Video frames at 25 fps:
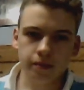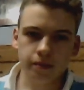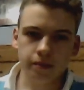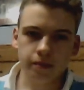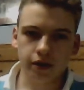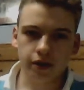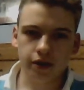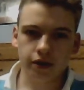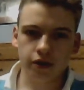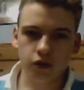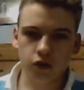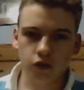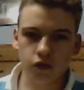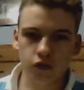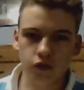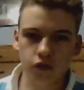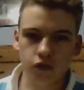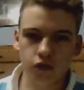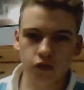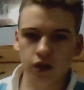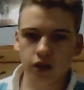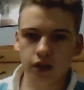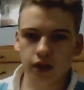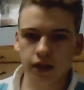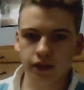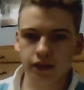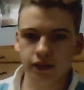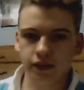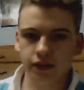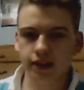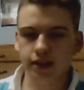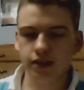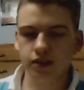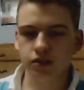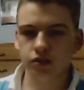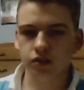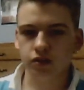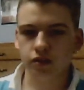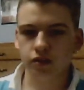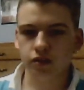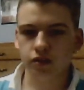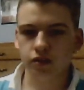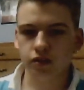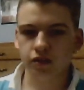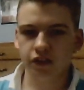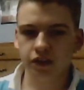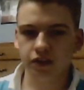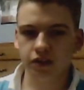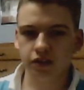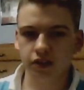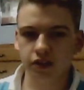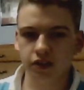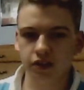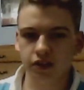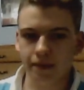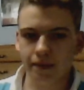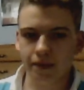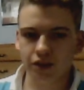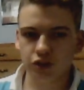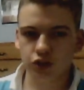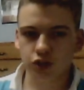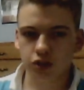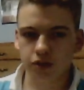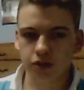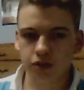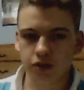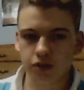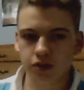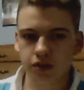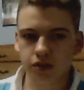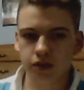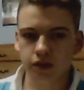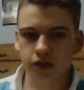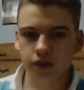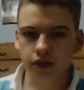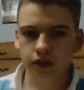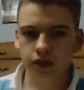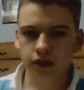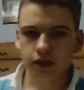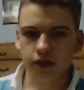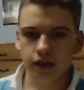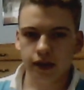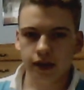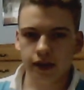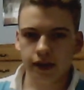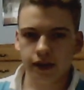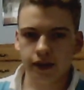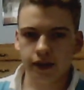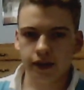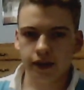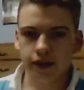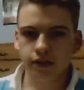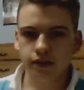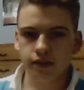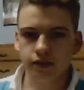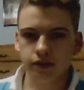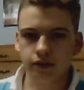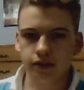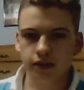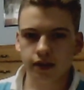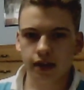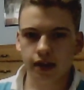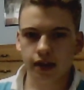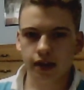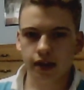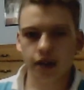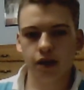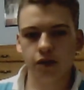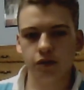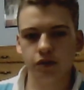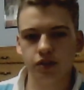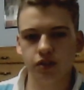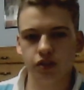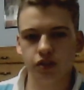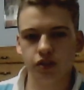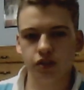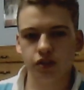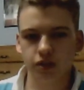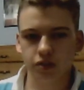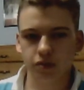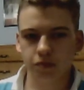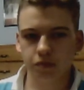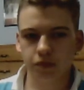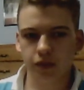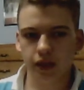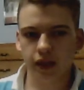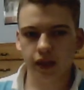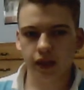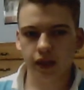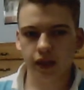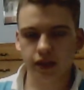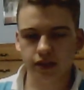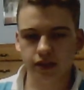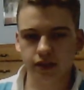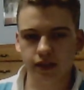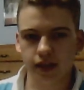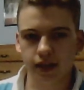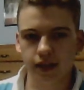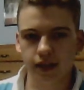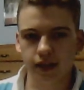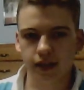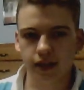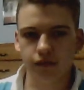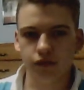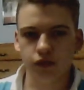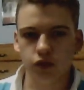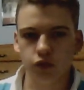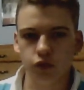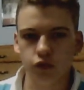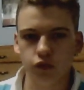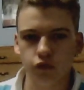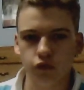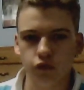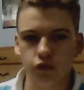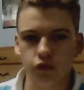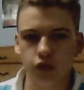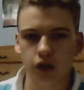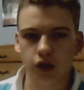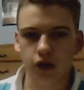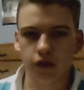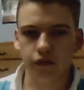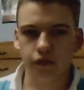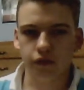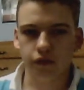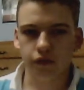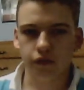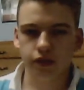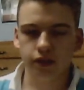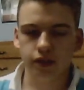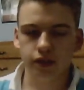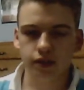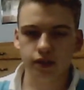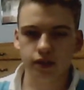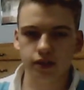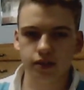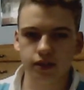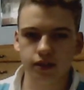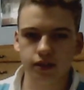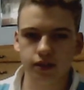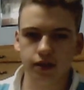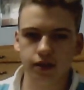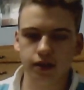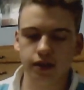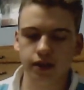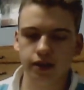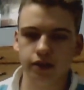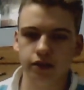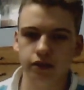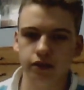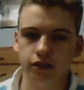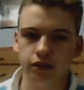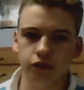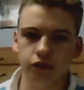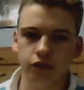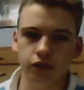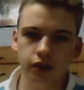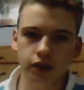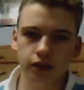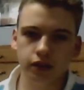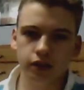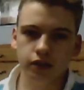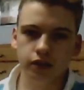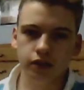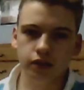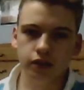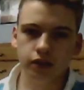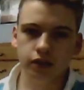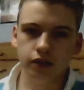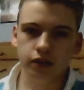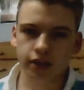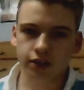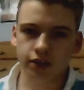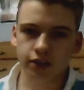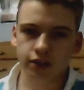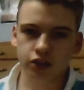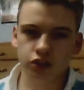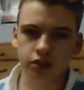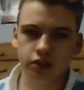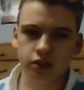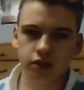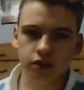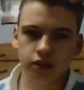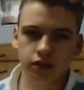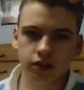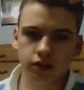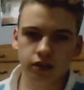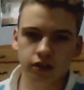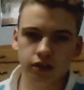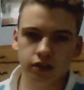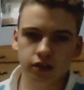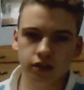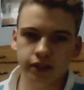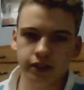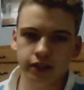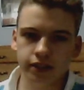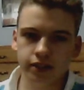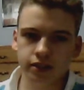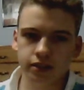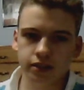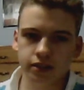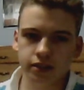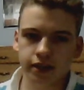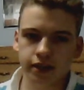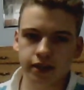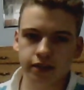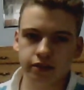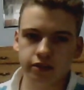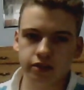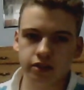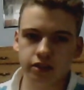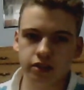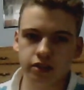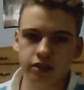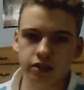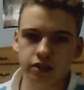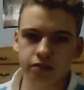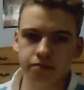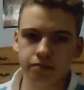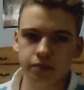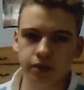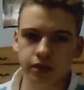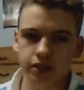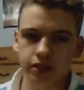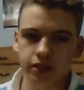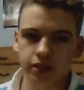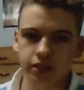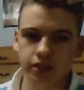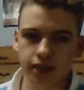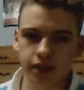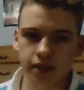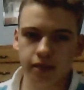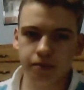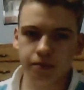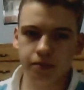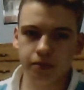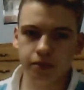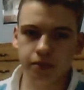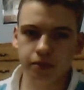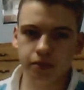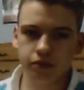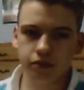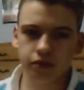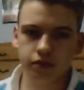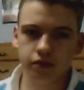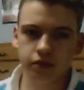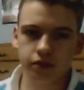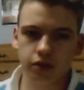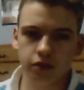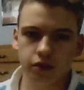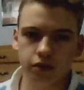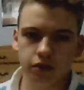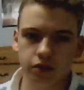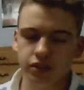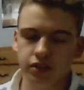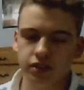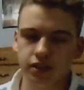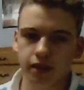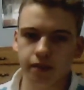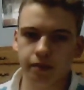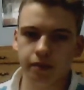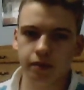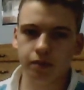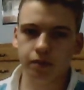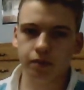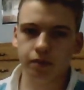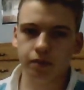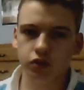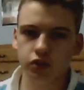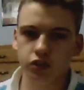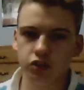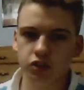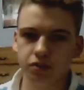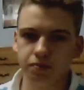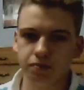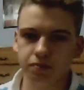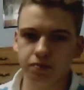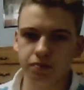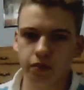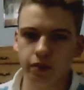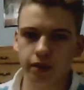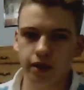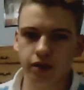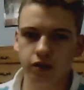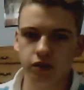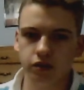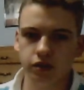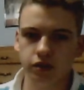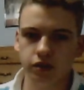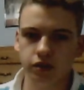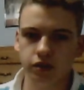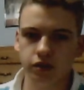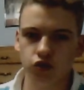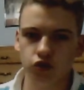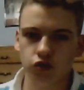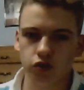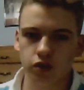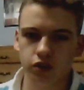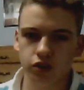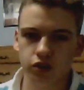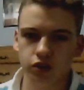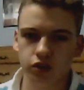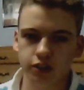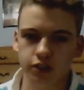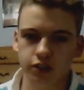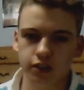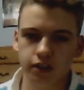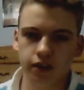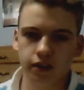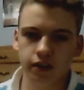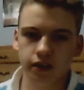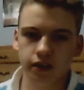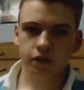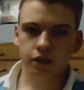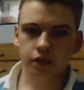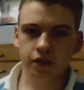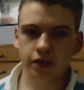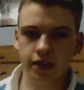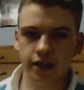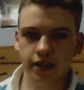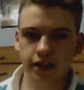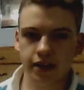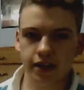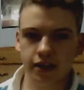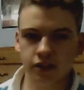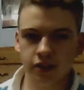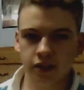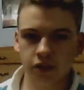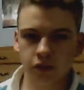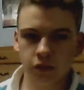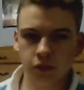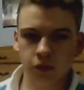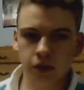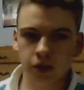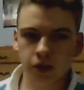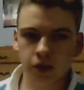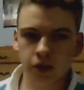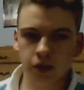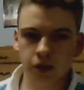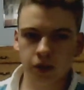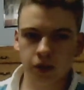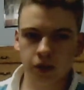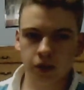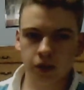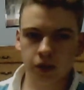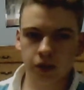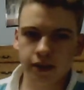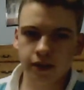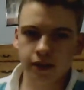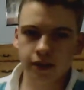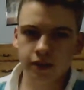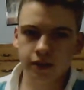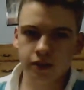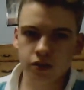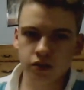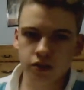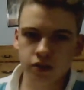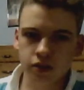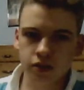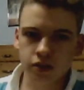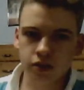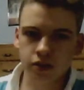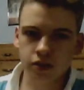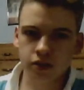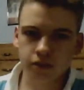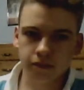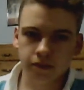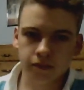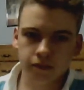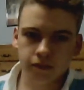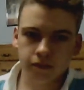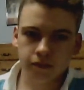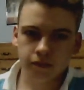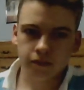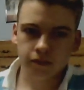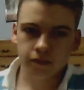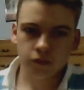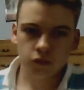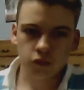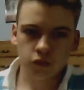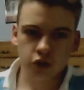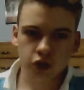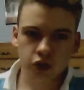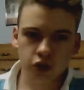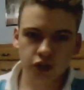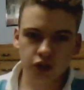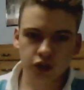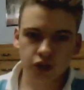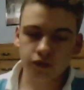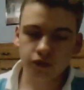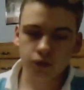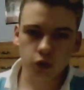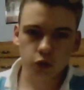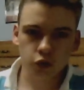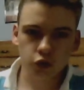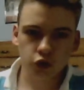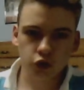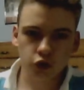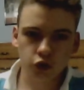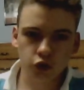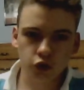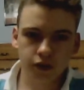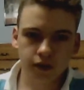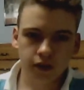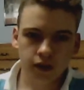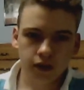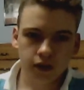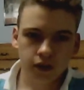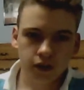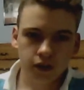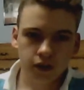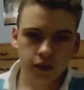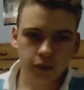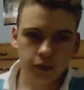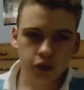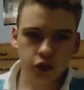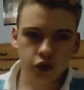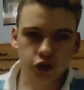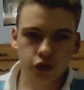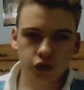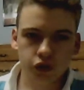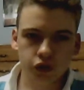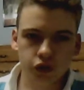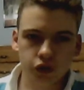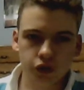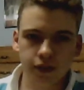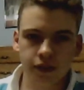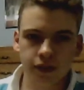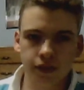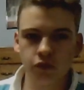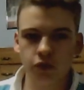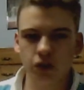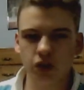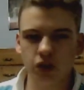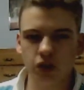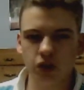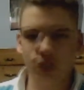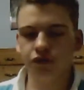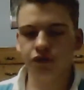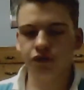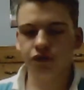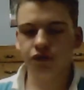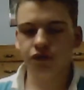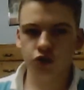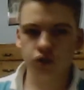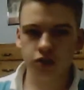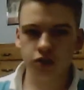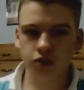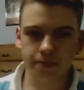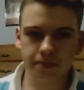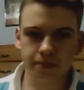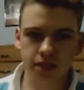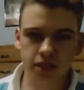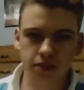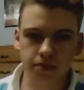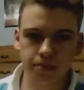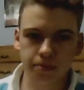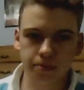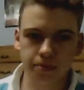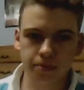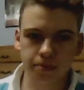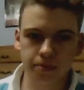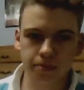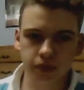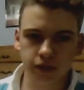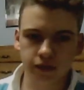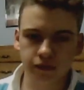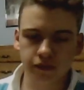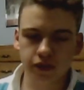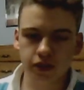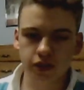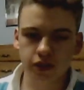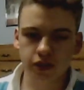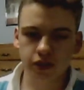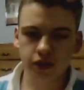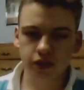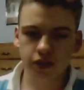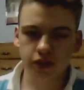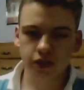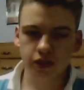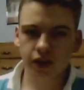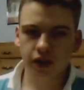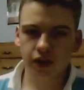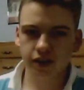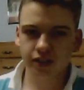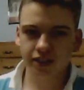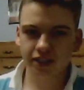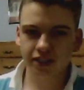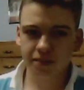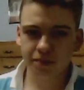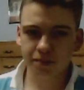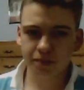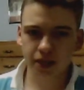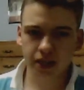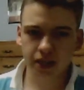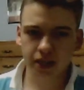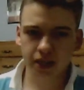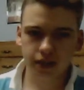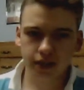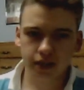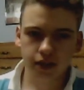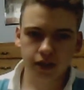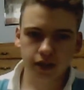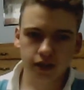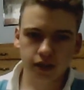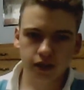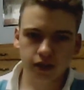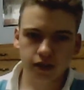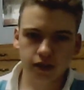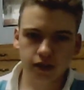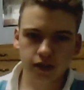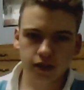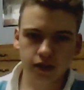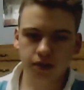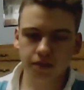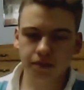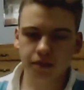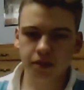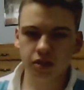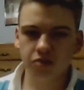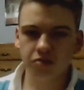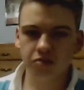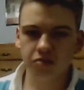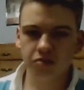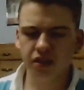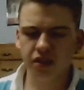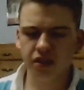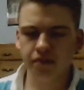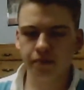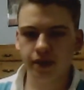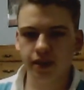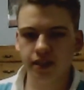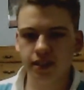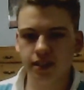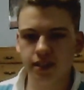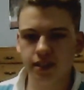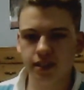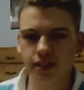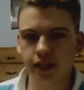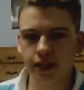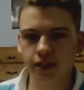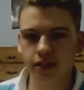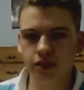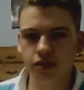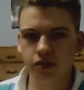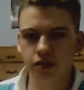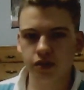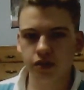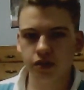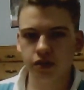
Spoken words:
But overall, I think it has fairly good matchups, and I would suggest playing this deck if you feel confident in this kind of strategy. It is kind of spread snipe, not really snipe, but more just spread around and then draw cheap. The next deck we're going to look at is Reshiflosion, which I think Reshiflosion is the best build of this fire type deck. Some people may say it's